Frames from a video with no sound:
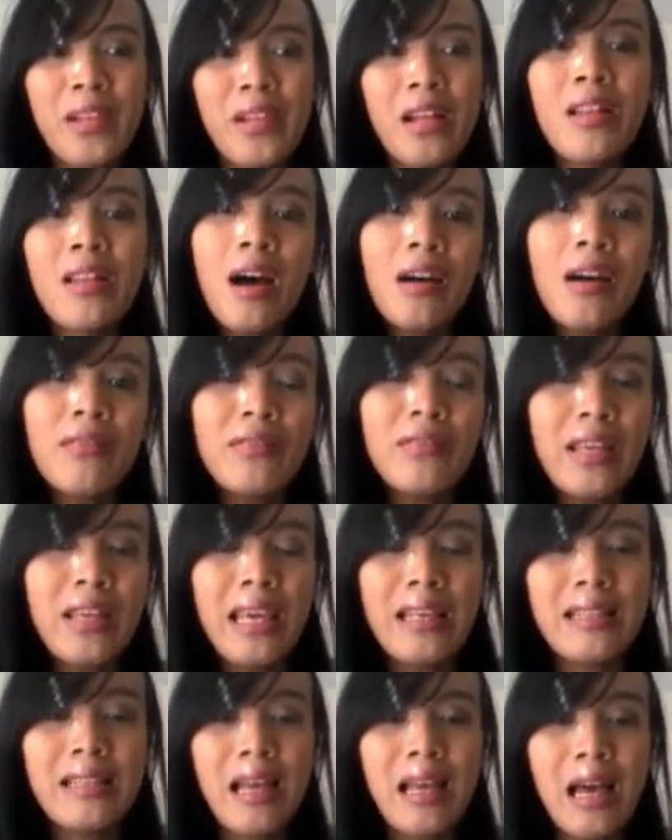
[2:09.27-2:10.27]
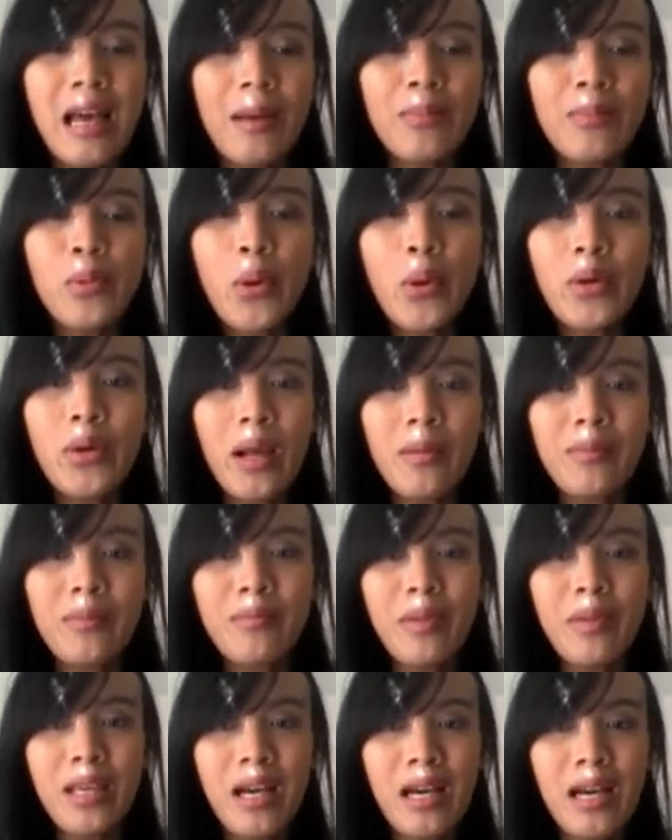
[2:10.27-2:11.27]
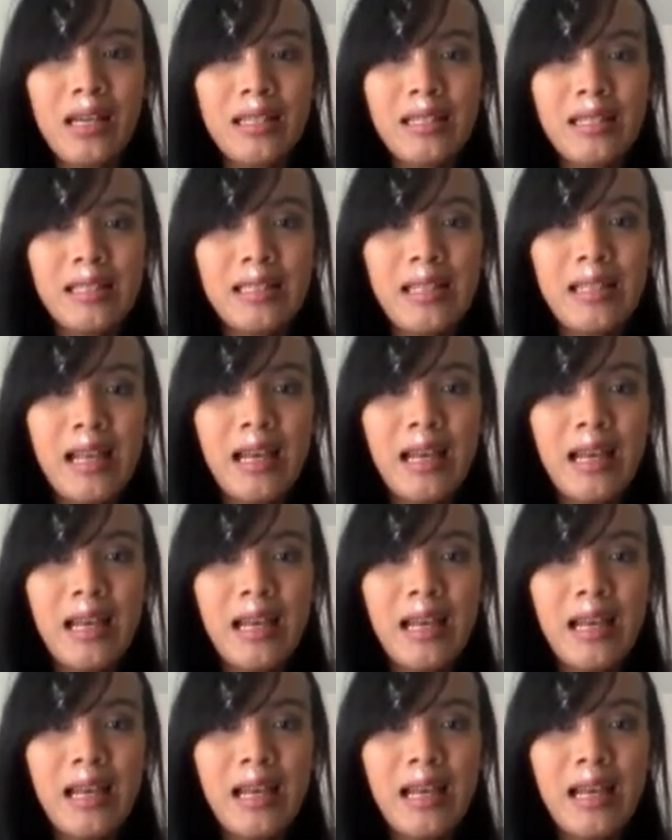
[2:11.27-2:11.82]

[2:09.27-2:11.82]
love these program because